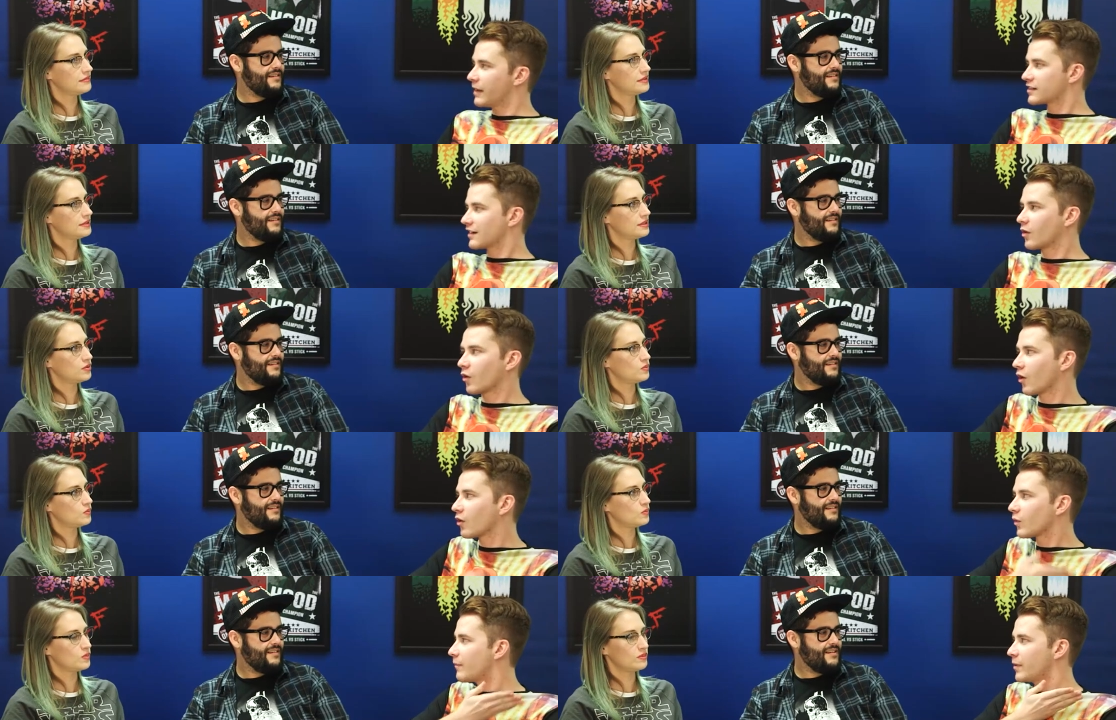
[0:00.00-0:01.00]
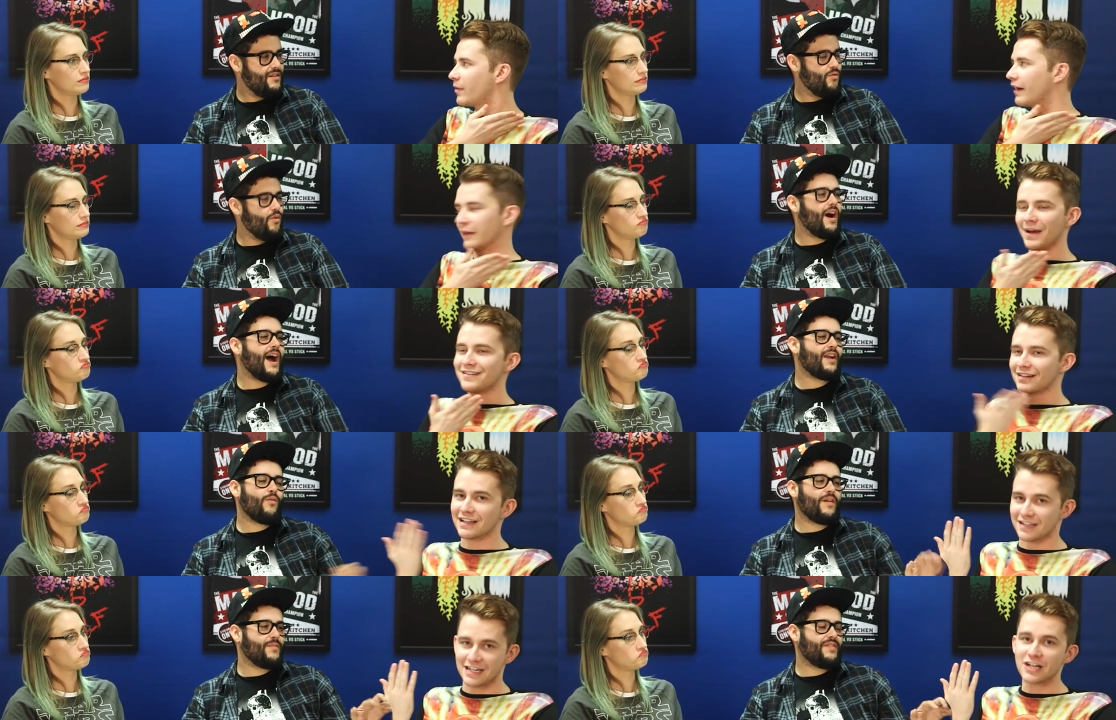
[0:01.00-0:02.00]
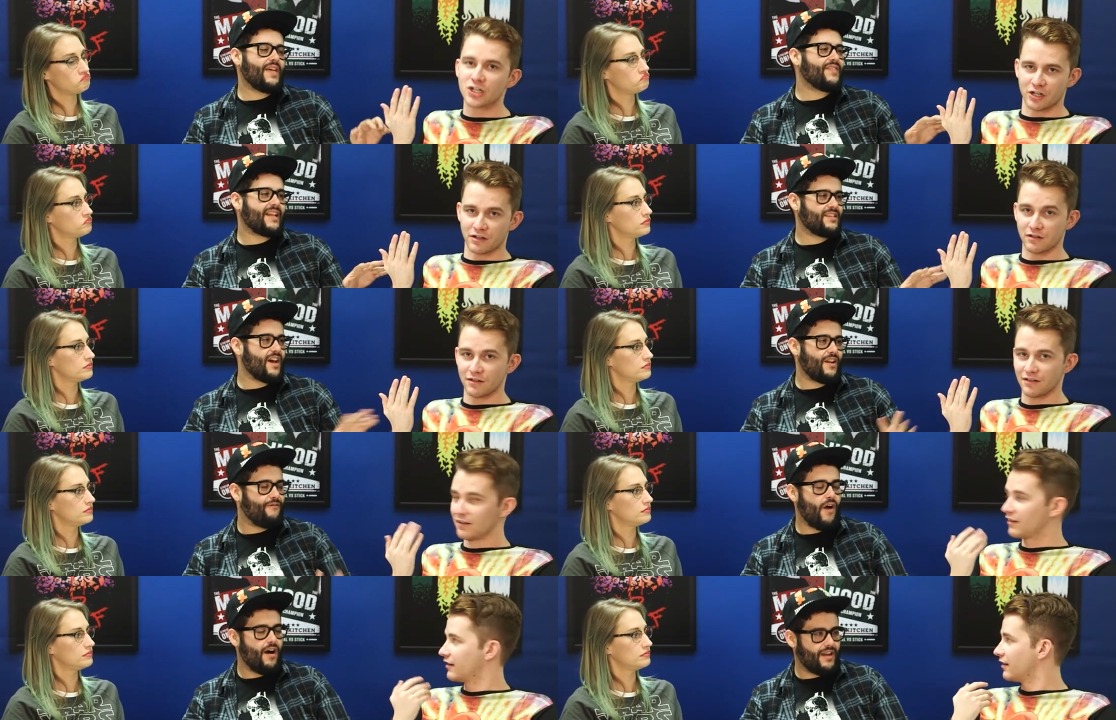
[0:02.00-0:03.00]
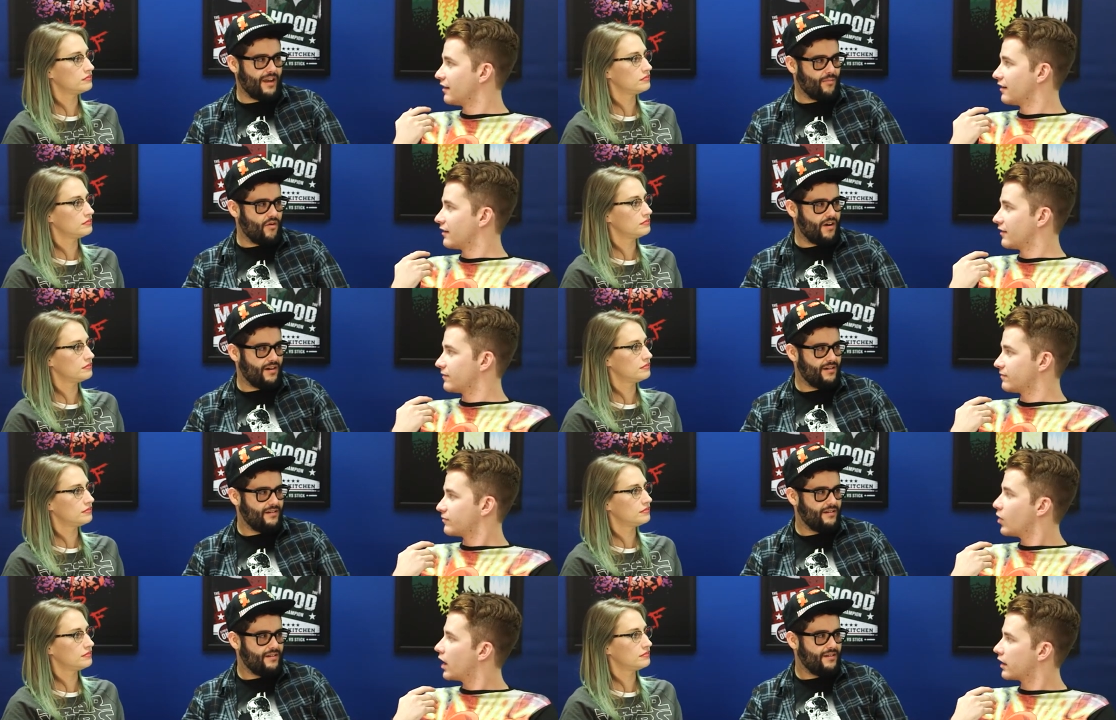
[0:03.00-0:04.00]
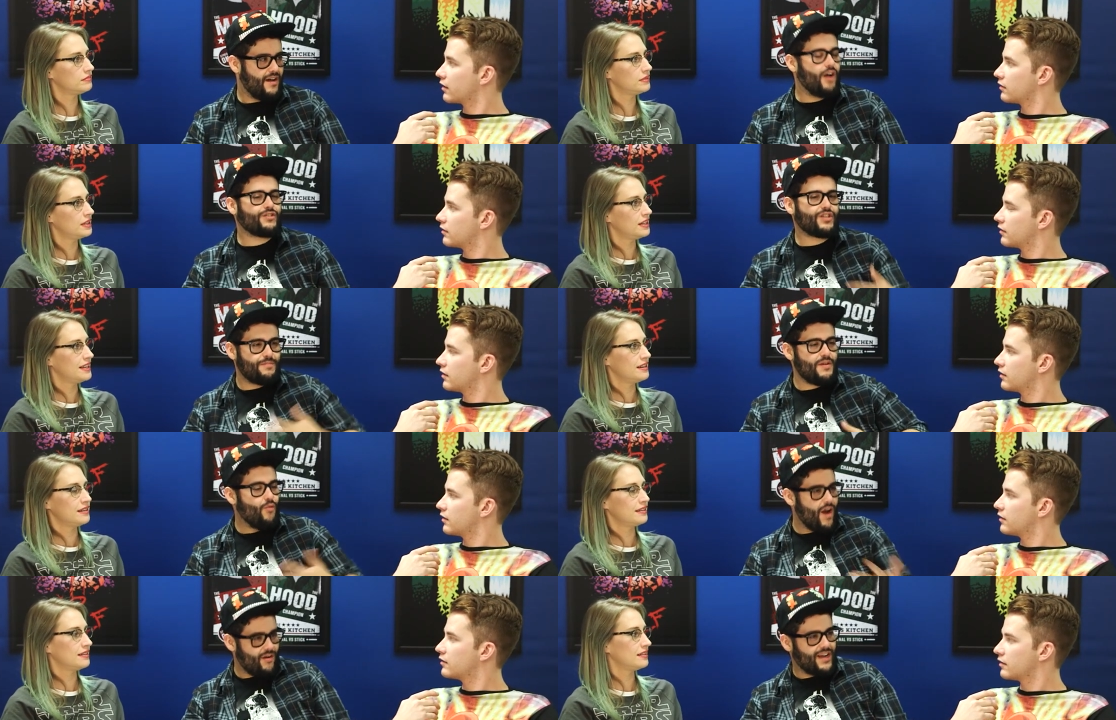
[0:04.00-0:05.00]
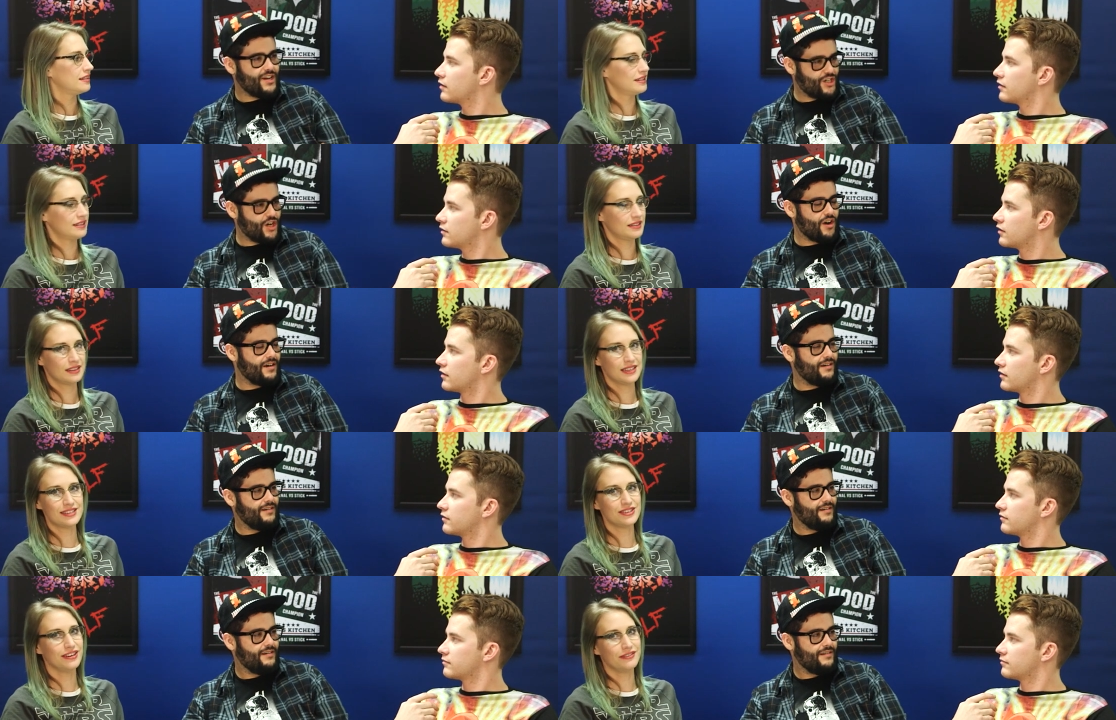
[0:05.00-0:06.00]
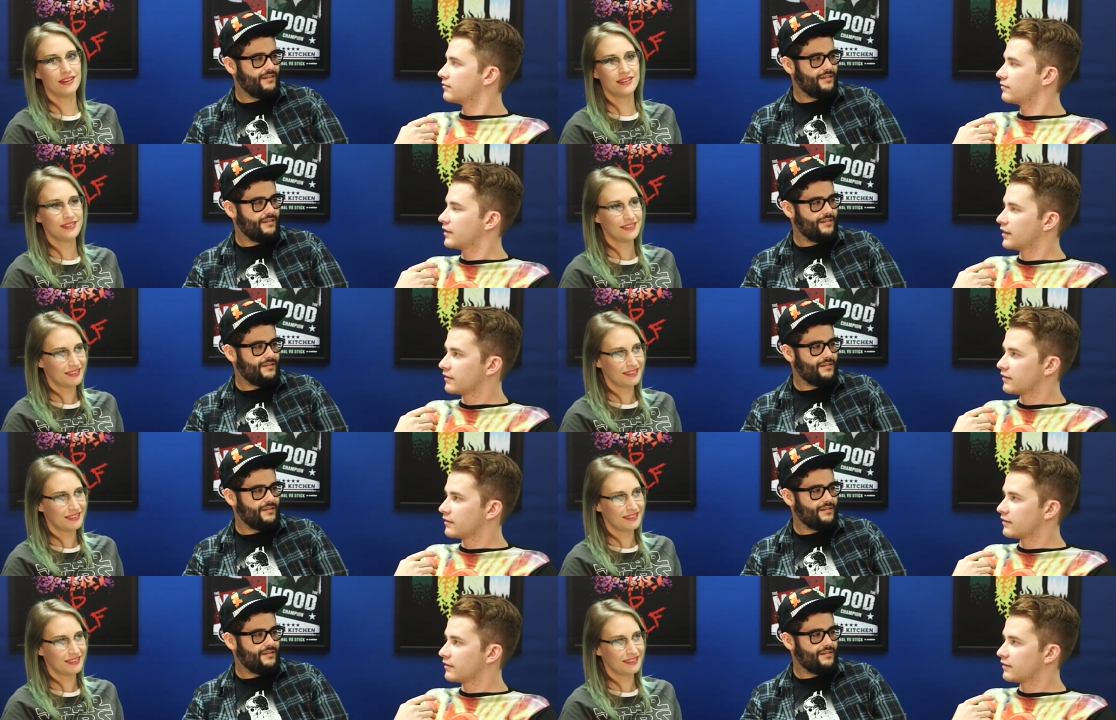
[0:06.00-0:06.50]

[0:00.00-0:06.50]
Speaker 1: Imagine that going all the way up your body. Well, I don't want, but then that's not a fawn anymore. Why? I'll just be wearing a shirt.
Speaker 2: That's no fun.